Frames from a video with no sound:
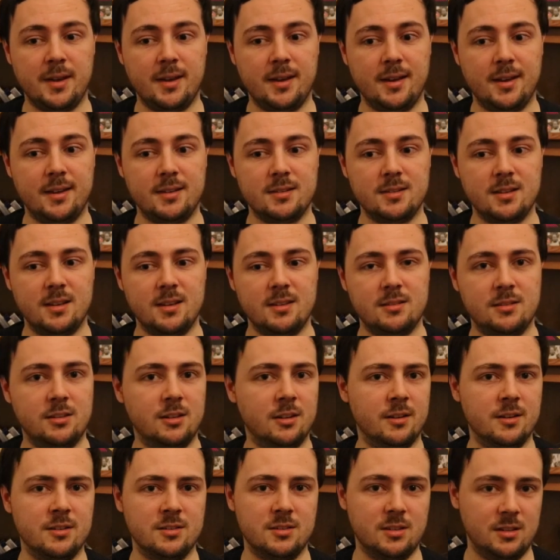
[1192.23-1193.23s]
It's, you
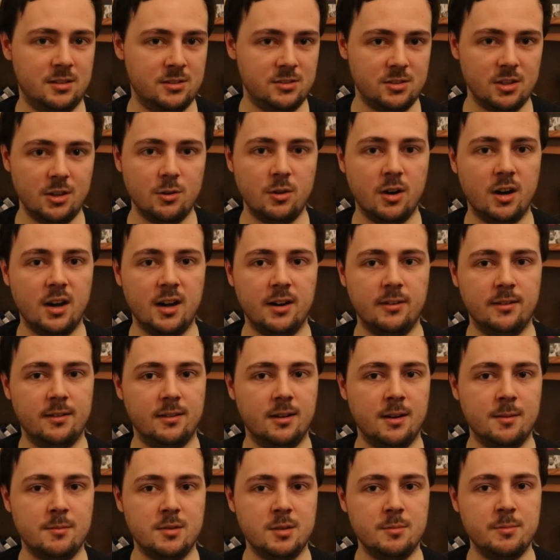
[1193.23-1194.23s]
know, it's so high on
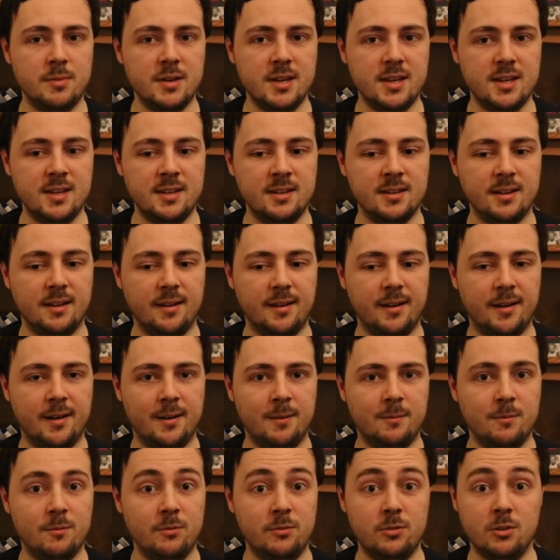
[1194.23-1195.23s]
IMDb
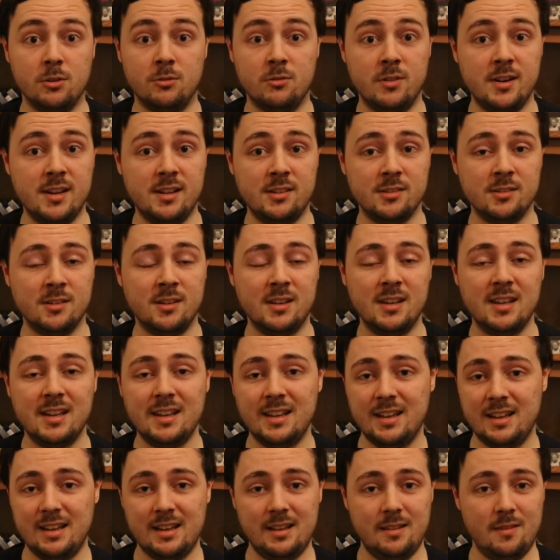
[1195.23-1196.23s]
for a reason.
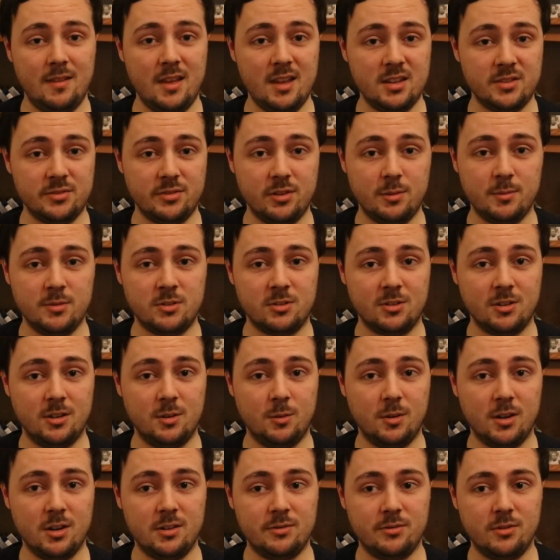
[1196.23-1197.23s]
this film is truly
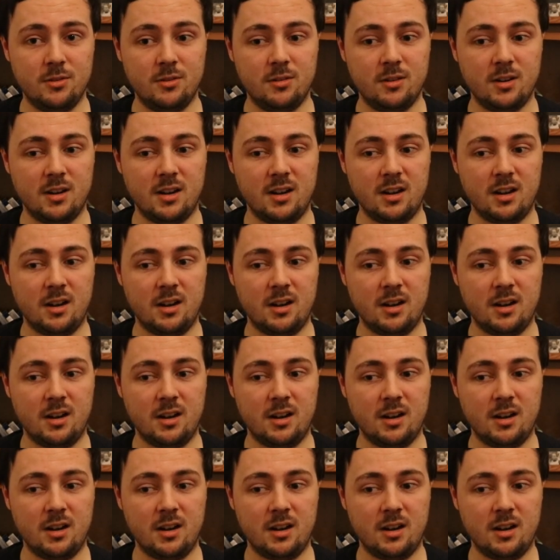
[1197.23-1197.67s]
wonderful.